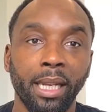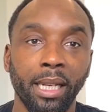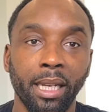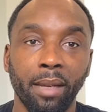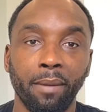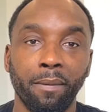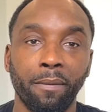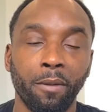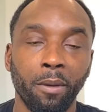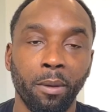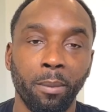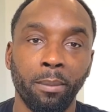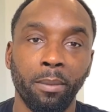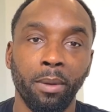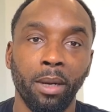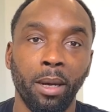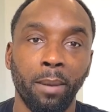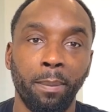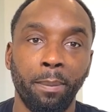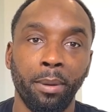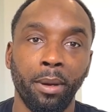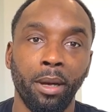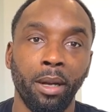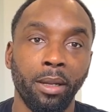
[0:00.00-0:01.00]
it from a
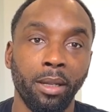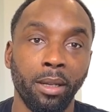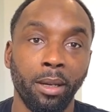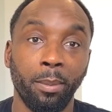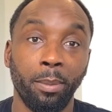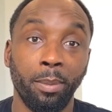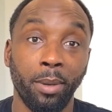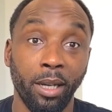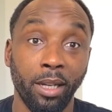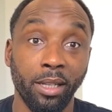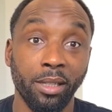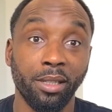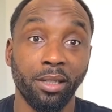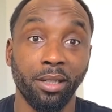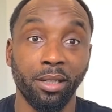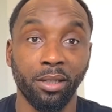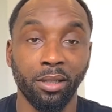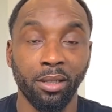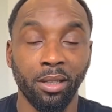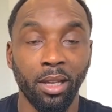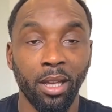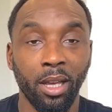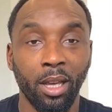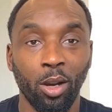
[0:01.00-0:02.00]
person
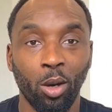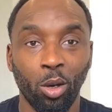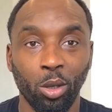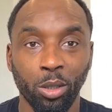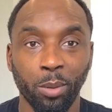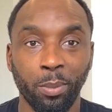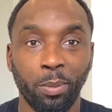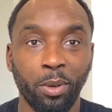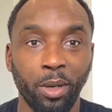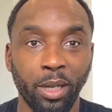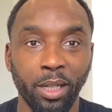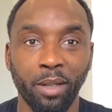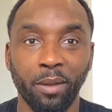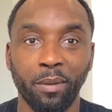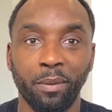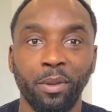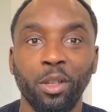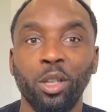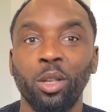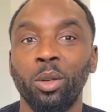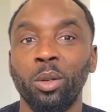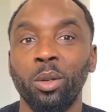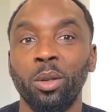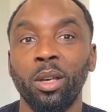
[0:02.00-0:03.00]
or the point of
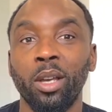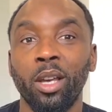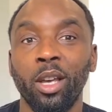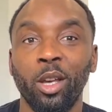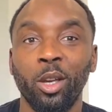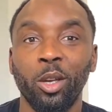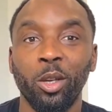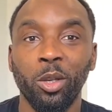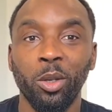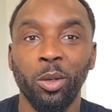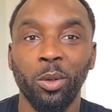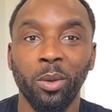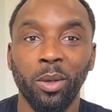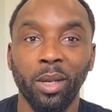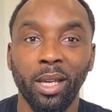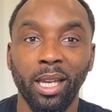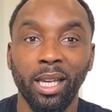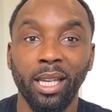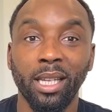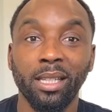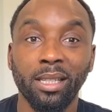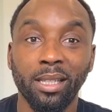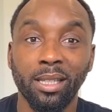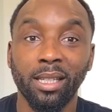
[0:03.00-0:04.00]
view who
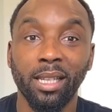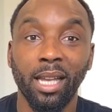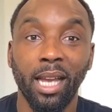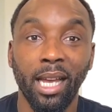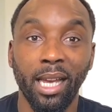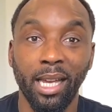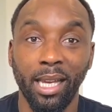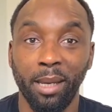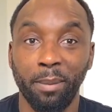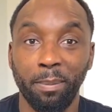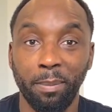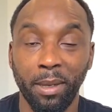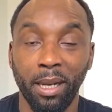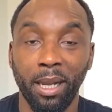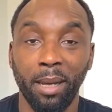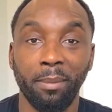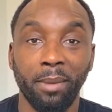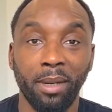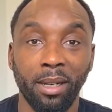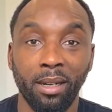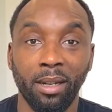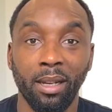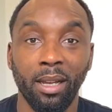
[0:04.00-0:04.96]
is a plumber,